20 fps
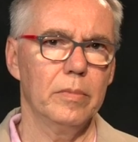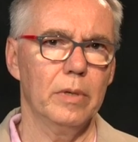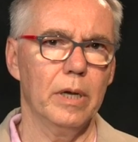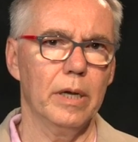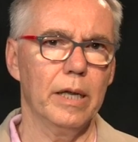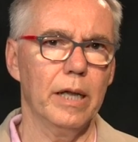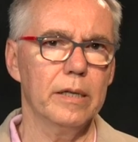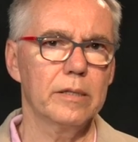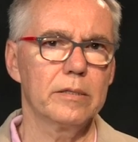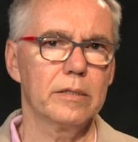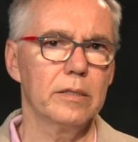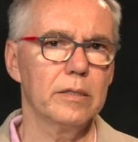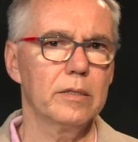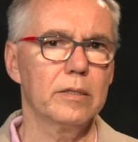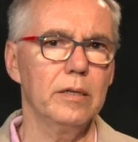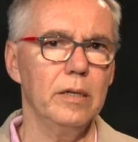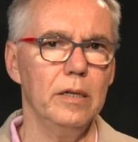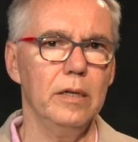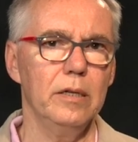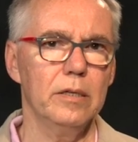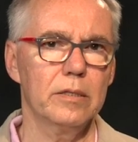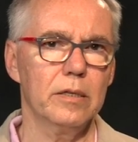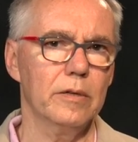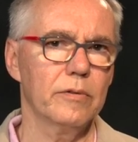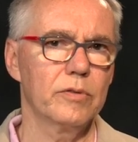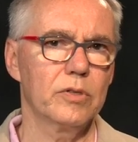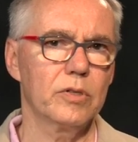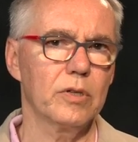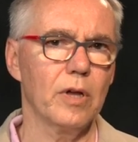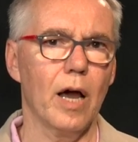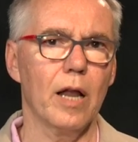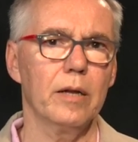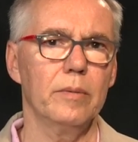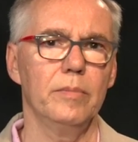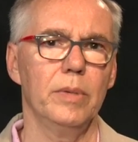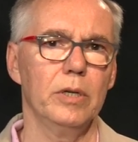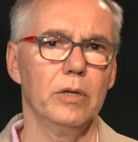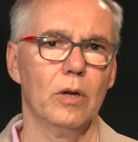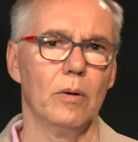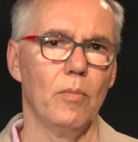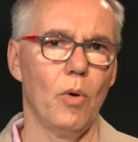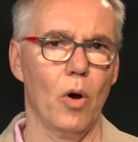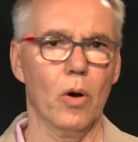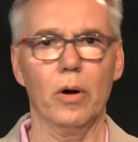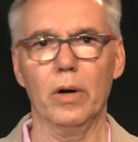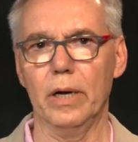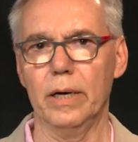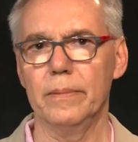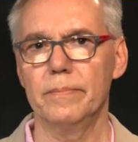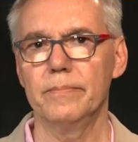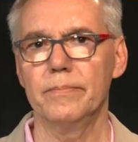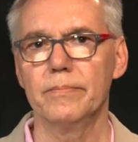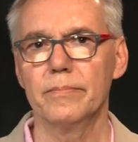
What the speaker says: against the cities of Sodom and Gomorrah.